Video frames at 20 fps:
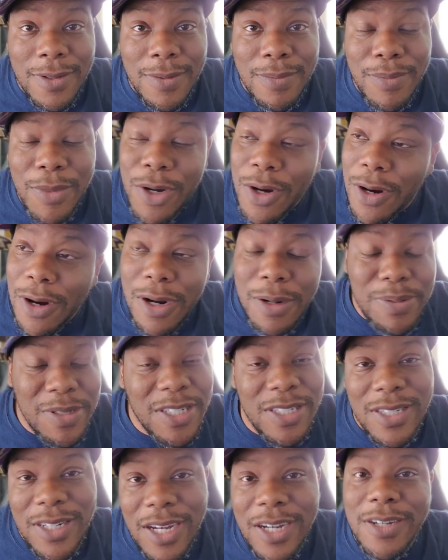But Harbs
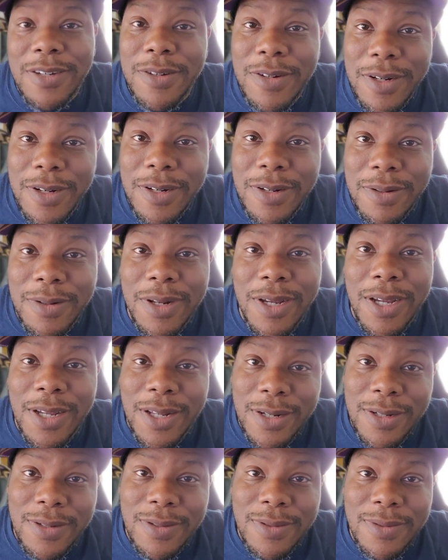is not going to do
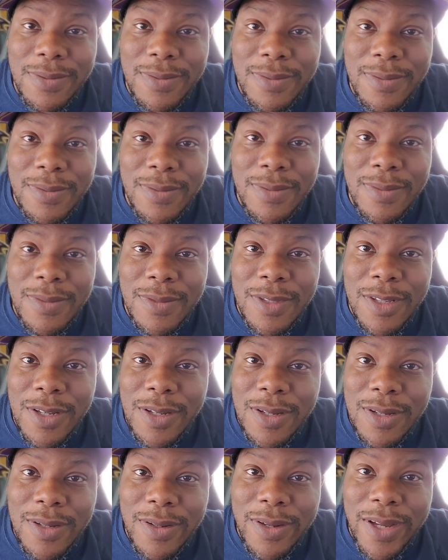
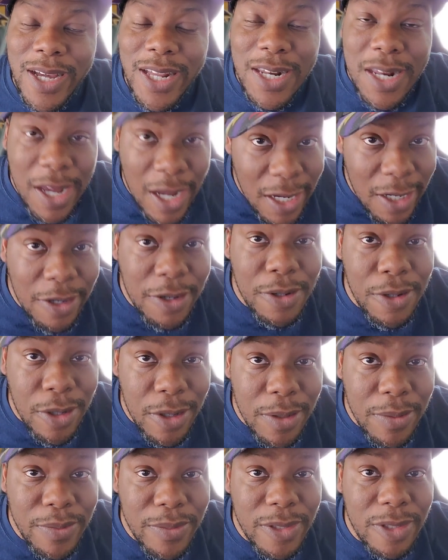that. I like
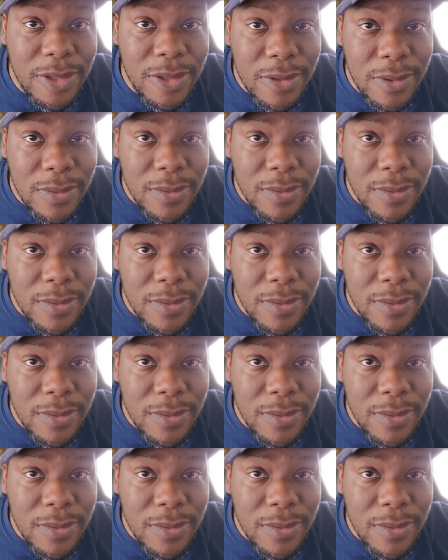Harbs.